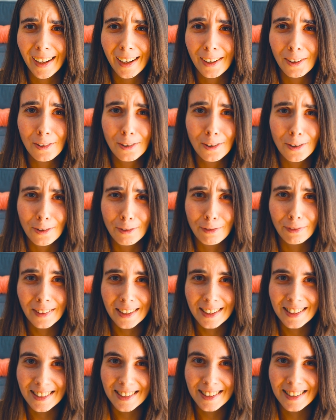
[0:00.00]
I don't know if
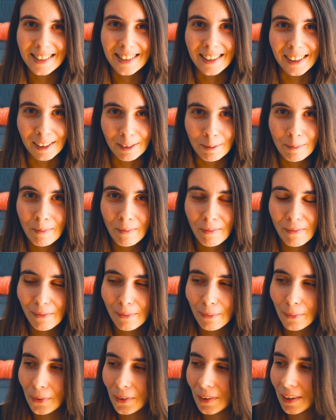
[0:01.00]
this is dumb,
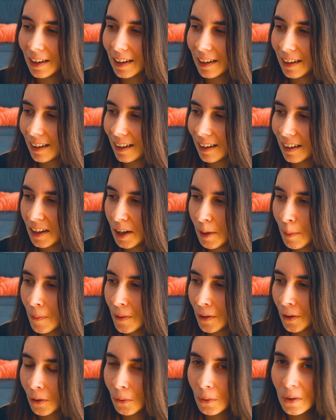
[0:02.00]
but
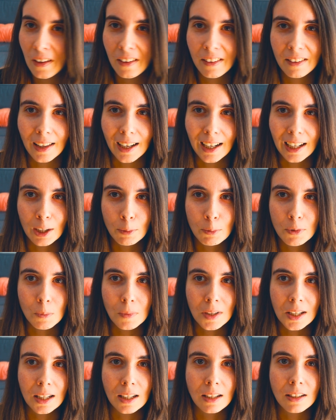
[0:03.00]
it always helps
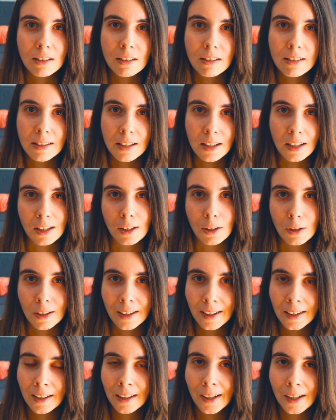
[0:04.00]
me to see
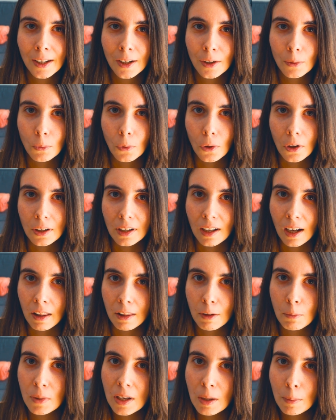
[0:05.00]
what
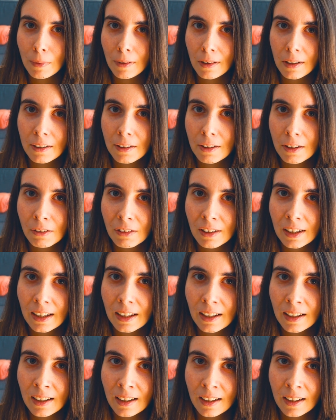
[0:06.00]
other people are
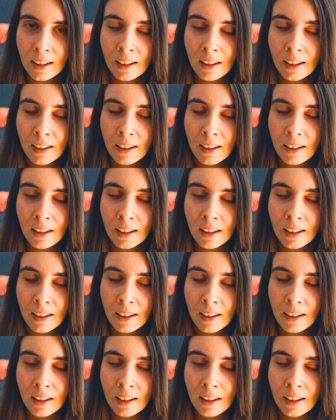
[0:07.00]
doing.